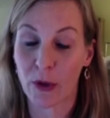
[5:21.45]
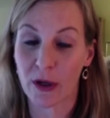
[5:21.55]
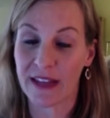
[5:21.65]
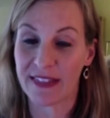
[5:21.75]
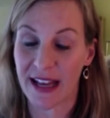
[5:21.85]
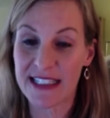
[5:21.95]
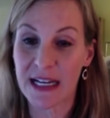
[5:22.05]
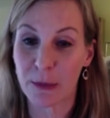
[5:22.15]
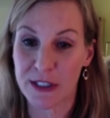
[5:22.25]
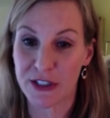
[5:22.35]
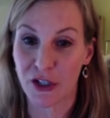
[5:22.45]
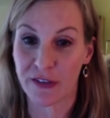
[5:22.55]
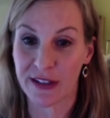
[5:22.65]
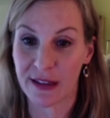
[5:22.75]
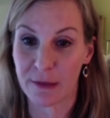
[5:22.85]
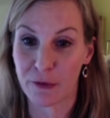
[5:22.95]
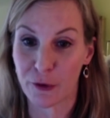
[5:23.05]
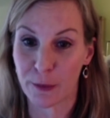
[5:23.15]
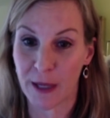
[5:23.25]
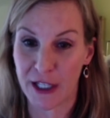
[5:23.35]
were at that time reserving them
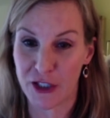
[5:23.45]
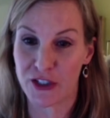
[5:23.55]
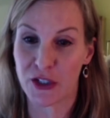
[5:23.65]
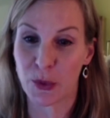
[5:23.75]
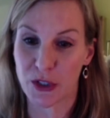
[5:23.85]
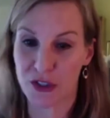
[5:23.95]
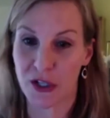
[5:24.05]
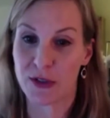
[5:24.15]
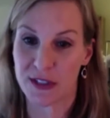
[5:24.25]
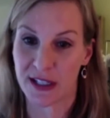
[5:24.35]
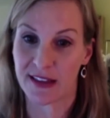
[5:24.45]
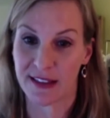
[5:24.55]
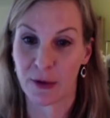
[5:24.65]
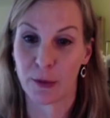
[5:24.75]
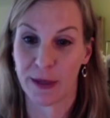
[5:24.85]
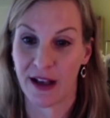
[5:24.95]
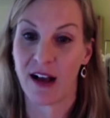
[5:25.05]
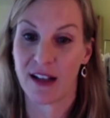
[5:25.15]
for patients who were so sick that they were being